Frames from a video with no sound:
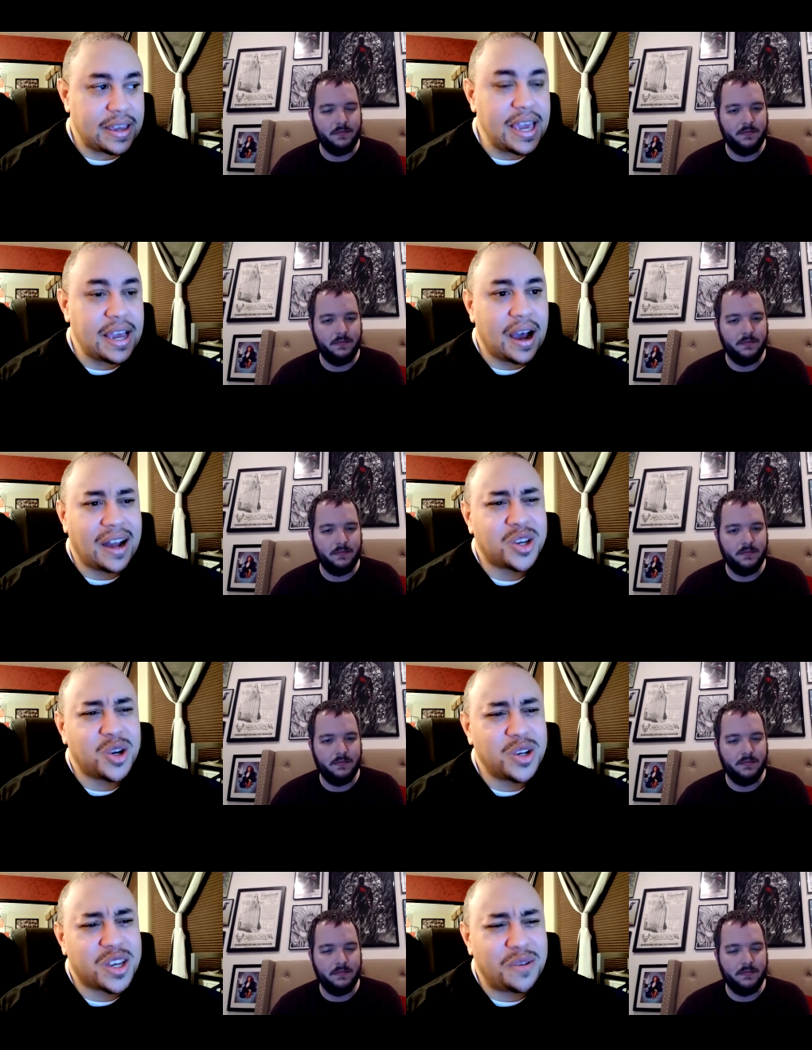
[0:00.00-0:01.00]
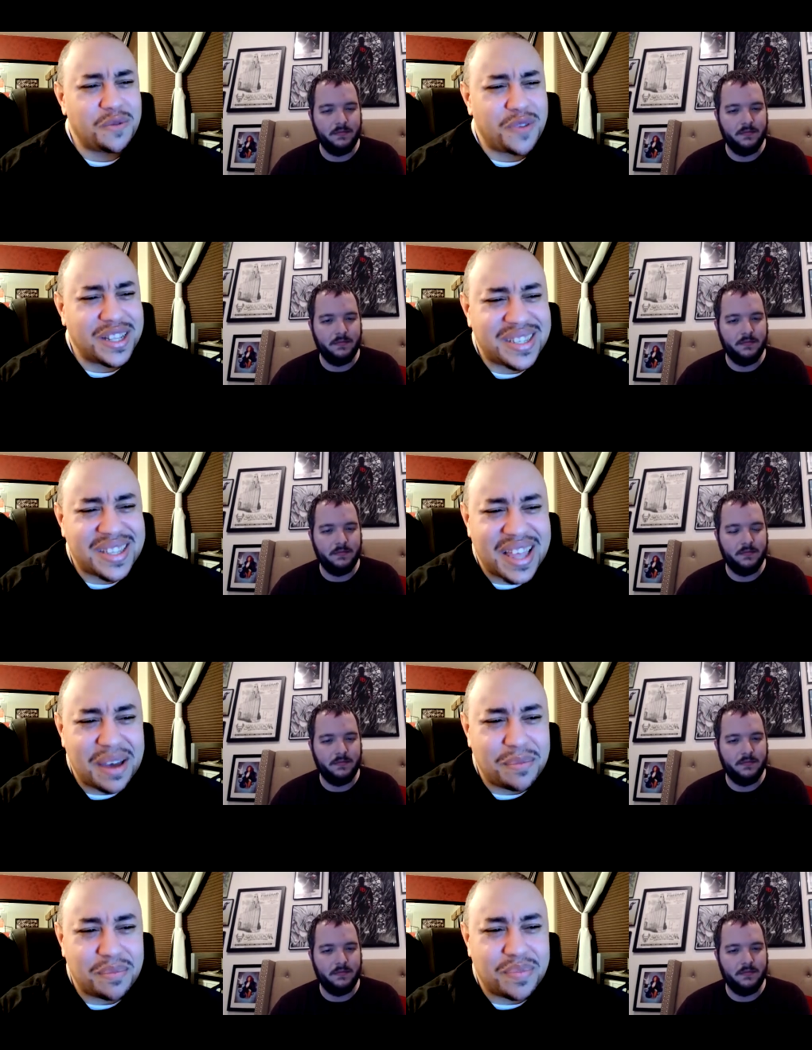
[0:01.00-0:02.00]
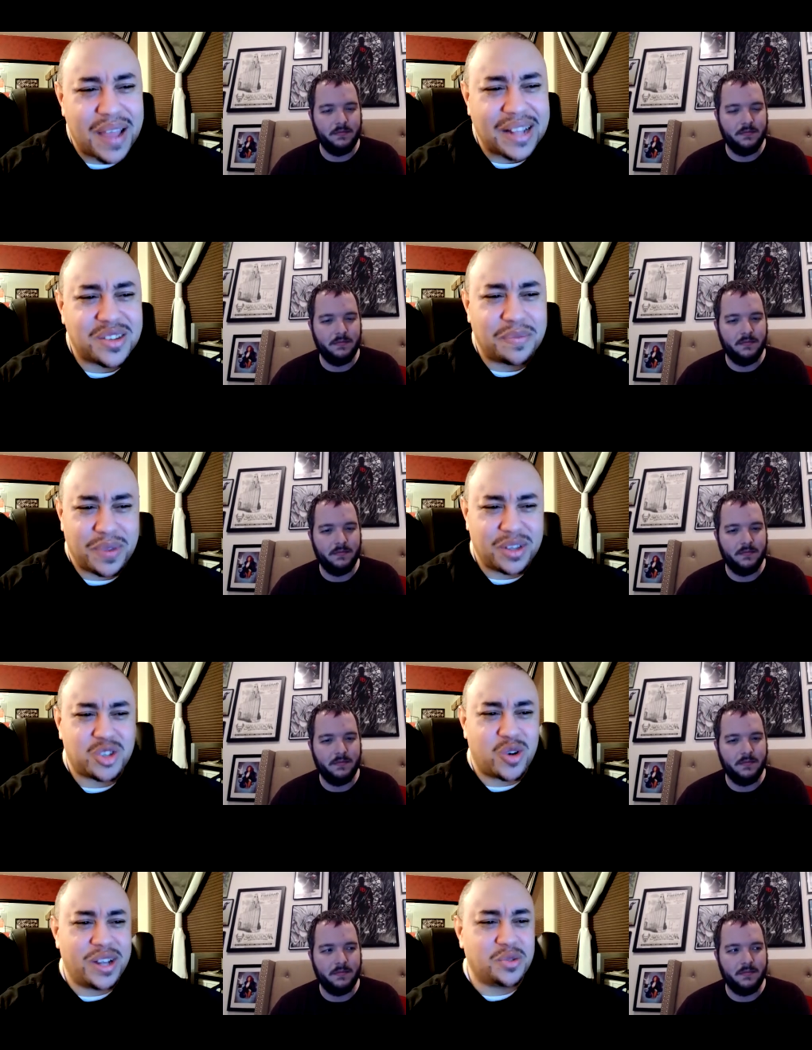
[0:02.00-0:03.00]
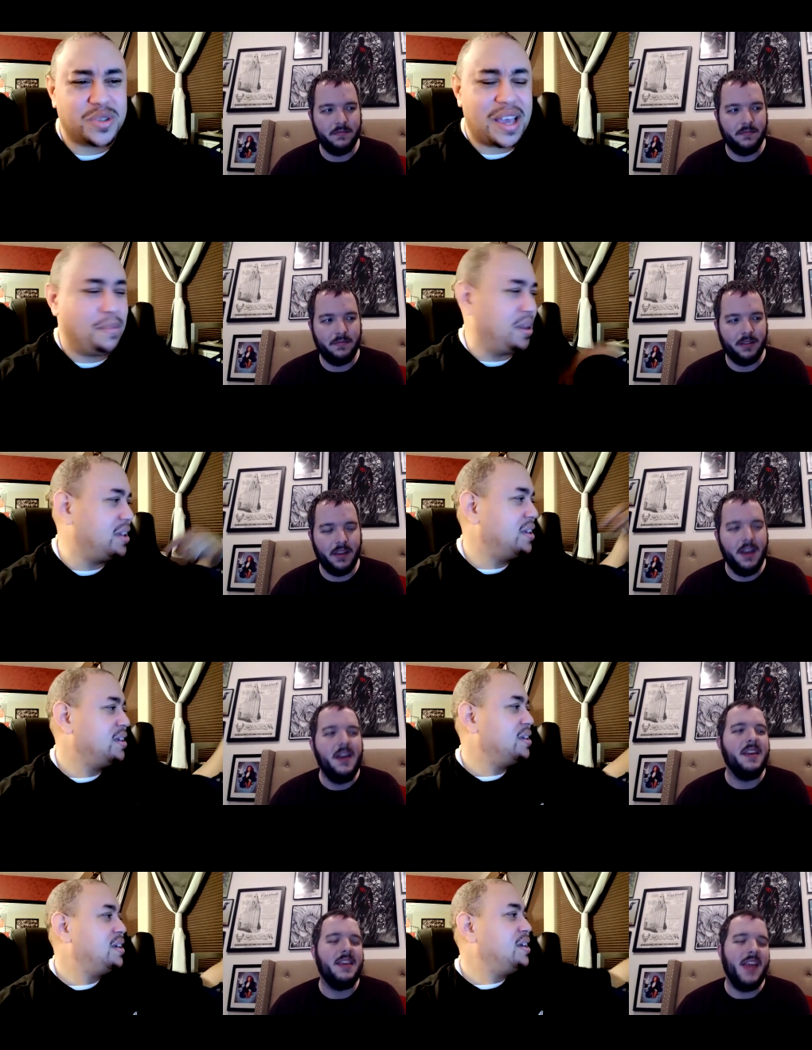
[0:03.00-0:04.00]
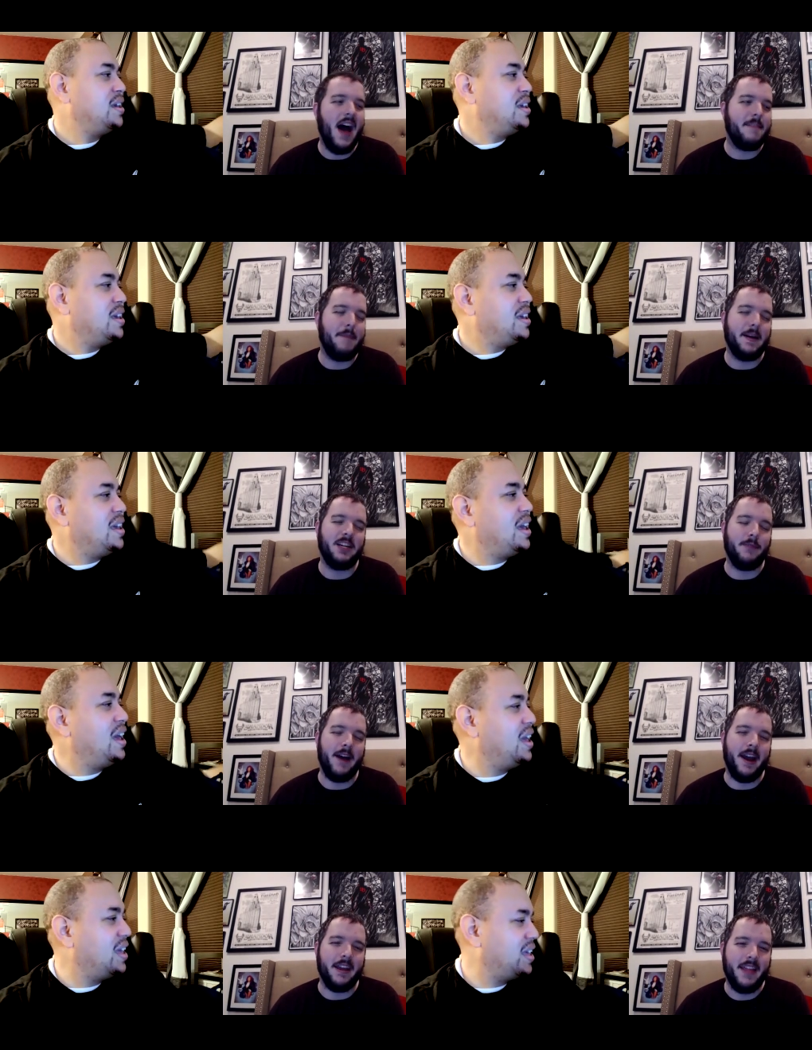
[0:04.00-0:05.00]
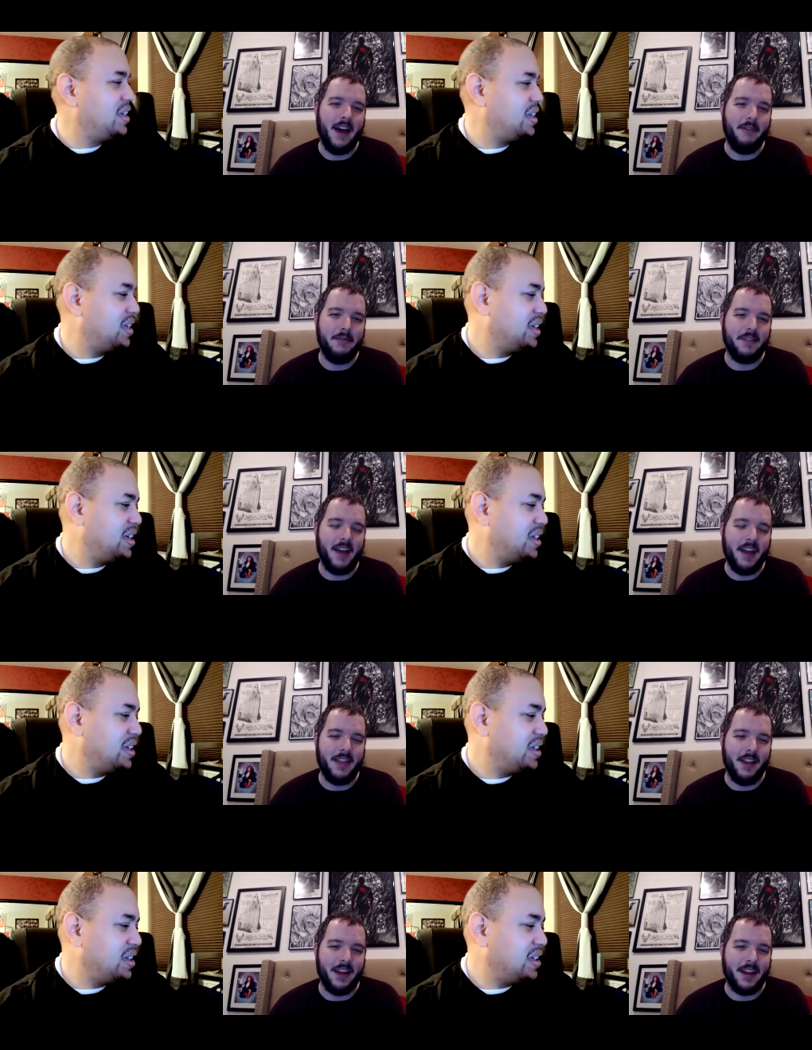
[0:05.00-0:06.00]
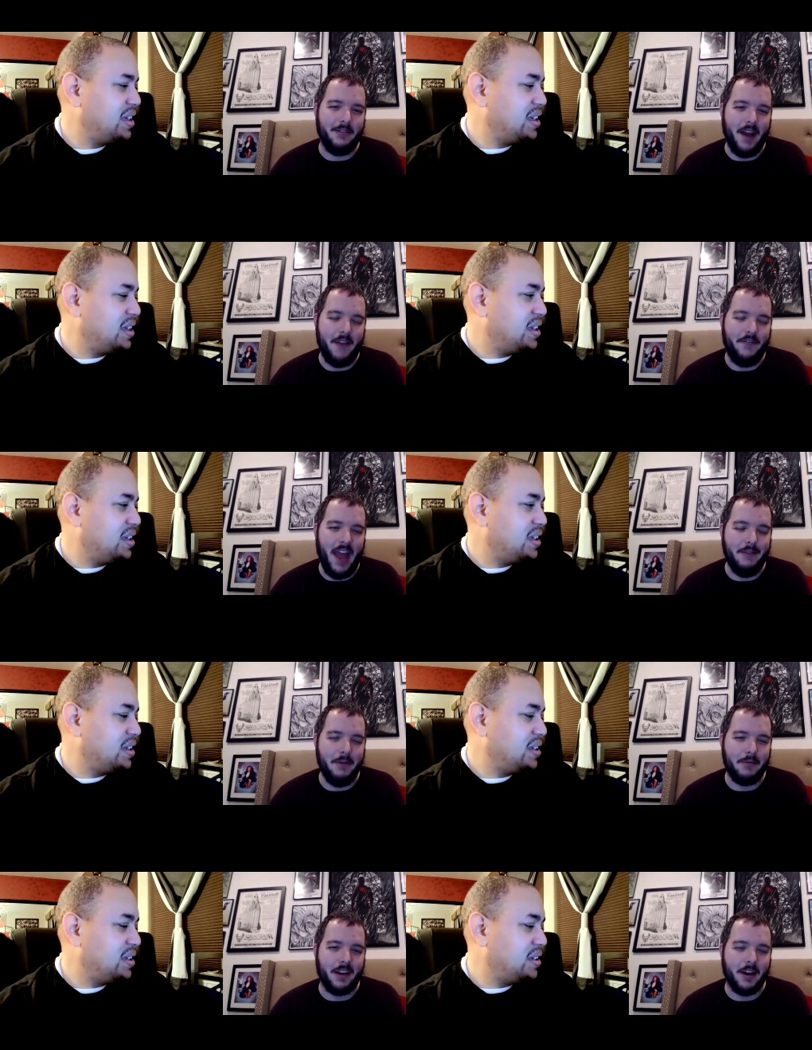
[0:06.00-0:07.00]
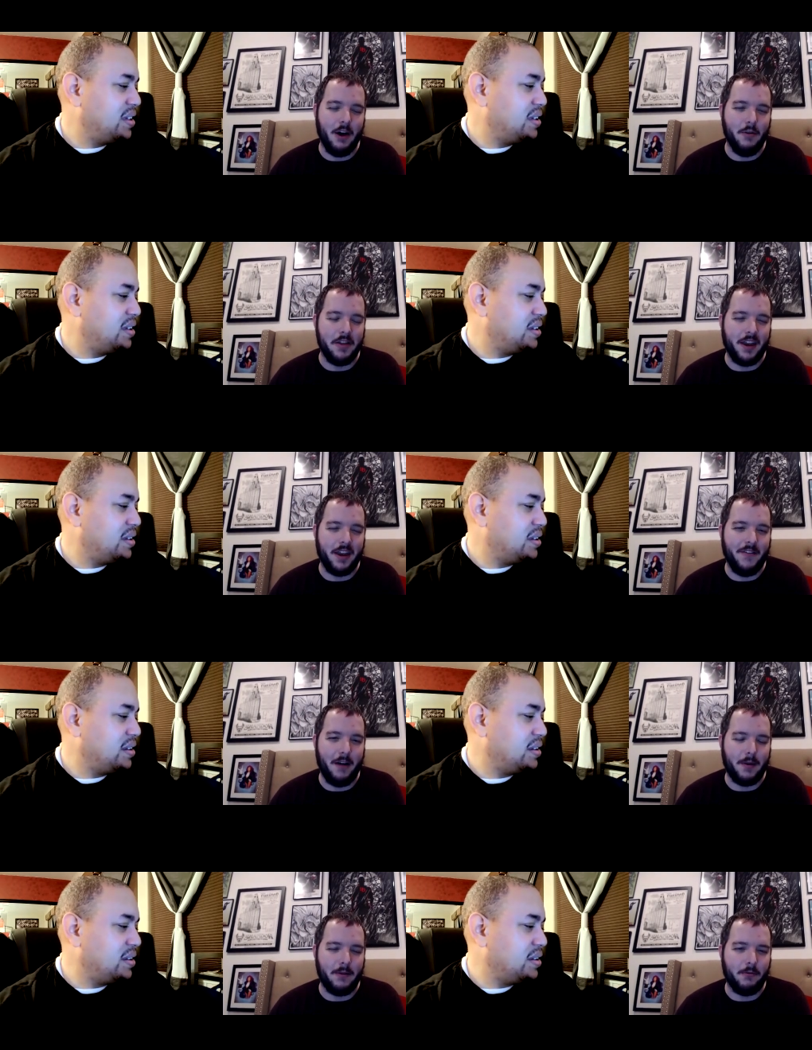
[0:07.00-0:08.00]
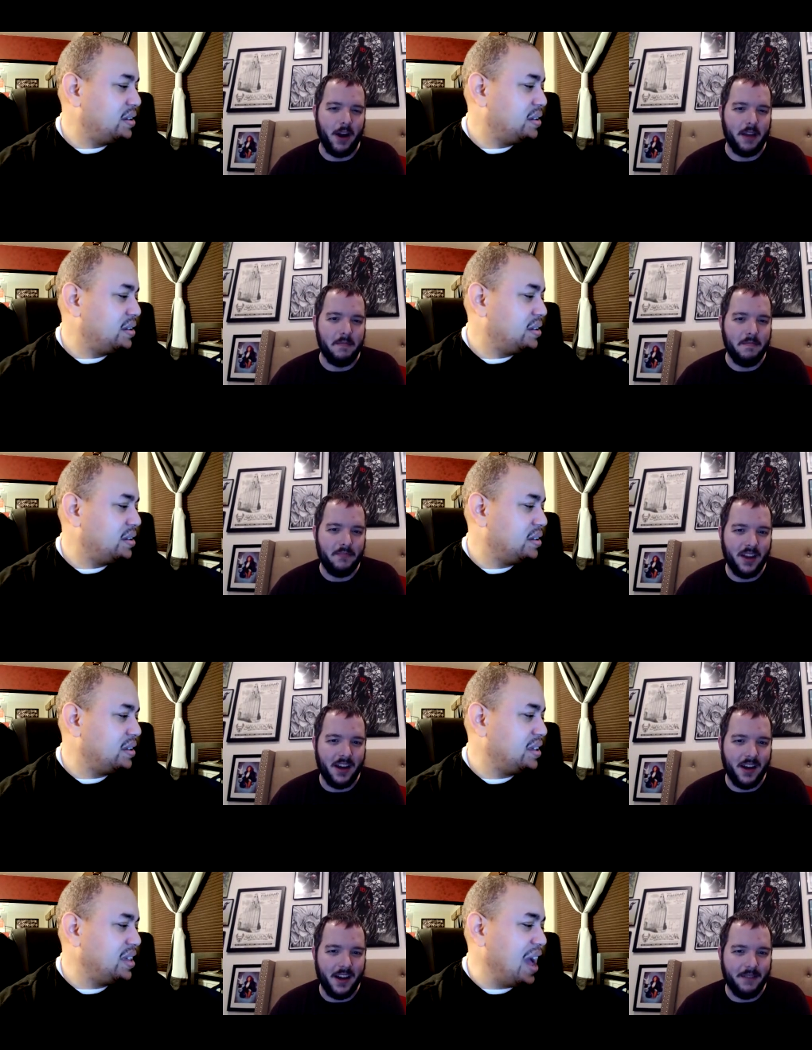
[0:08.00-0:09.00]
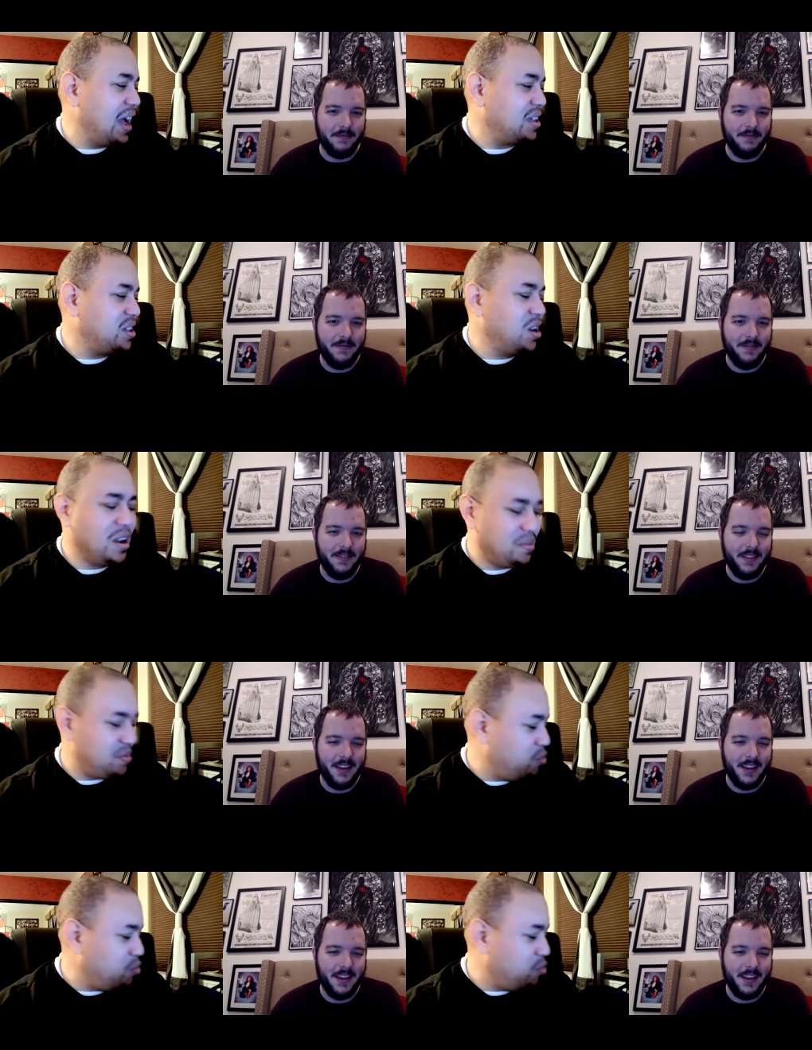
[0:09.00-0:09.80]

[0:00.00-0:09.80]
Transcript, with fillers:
Speaker 1: Egon couldn't convince them that something strange was happening.
Speaker 2: Yeah, especially Ray. That one was. I felt like if anyone was going to go with it, I thought it would have been Ray.
Speaker 1: Yeah, you know.